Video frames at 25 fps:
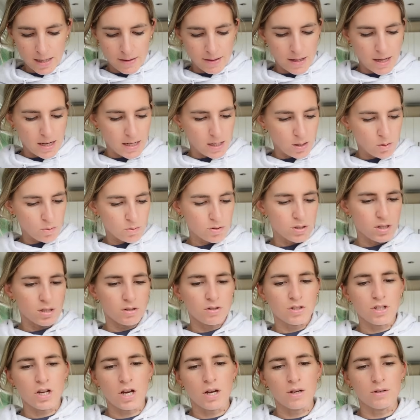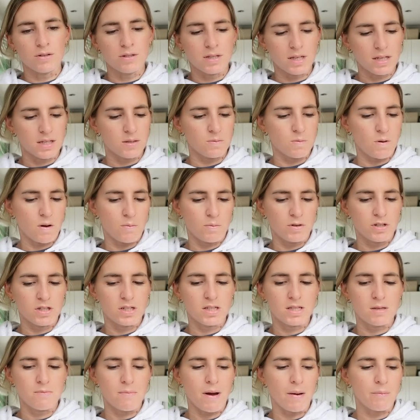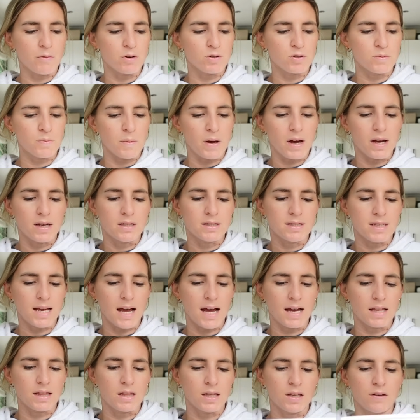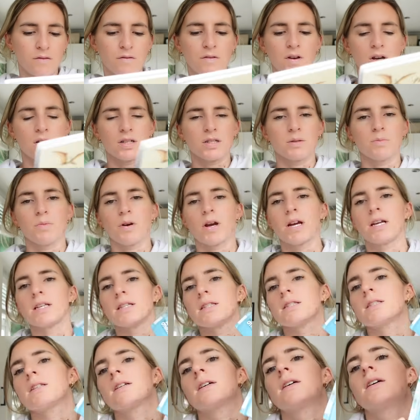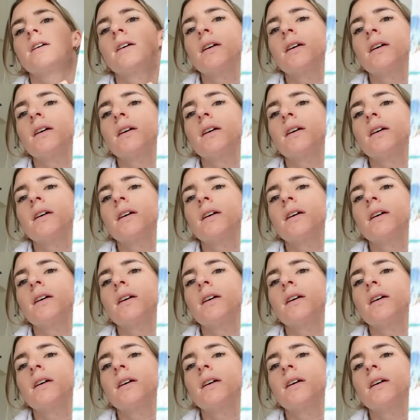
And then he also chose this one, which is the Mammals, Birds, and the Vertebrates.